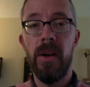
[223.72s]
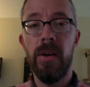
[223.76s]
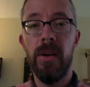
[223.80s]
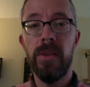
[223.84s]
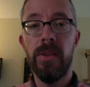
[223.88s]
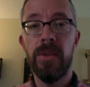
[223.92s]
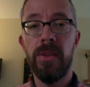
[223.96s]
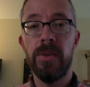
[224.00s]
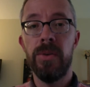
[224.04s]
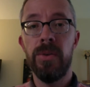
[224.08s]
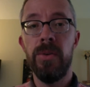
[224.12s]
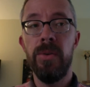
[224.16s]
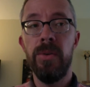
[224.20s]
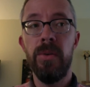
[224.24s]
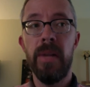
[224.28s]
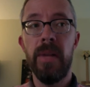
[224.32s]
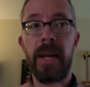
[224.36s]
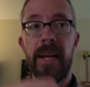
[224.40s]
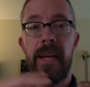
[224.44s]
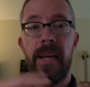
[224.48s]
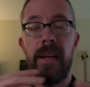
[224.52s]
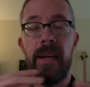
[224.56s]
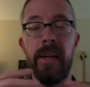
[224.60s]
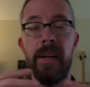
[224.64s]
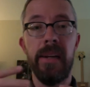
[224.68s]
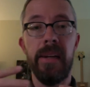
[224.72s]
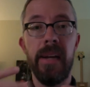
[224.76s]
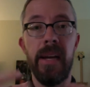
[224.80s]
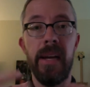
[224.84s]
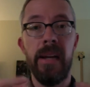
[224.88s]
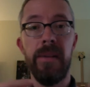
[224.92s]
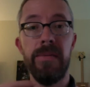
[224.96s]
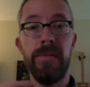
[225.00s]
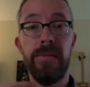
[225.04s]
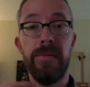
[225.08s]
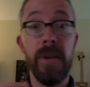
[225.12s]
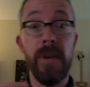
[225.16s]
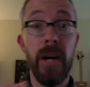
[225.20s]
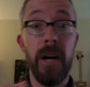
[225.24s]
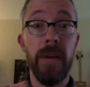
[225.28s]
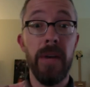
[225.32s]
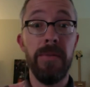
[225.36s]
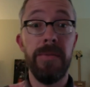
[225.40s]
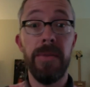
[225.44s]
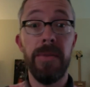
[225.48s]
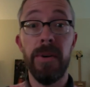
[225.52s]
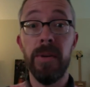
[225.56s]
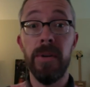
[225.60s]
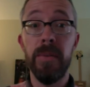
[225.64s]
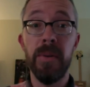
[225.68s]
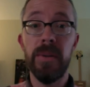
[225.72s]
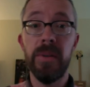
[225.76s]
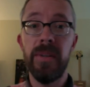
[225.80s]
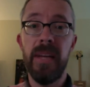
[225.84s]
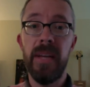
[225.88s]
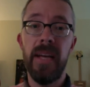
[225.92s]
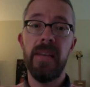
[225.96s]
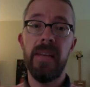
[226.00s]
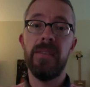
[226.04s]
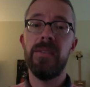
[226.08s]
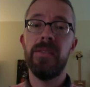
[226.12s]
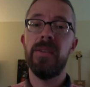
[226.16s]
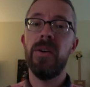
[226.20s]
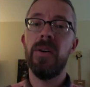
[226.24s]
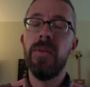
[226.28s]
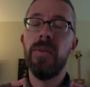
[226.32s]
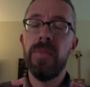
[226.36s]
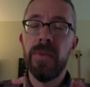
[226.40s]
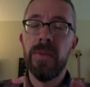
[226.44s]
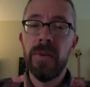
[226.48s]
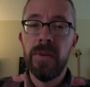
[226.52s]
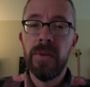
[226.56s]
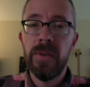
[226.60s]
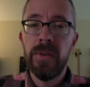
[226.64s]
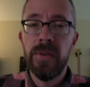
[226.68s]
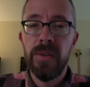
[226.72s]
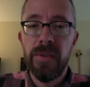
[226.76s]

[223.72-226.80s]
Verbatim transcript: through like a kind of a verbal test over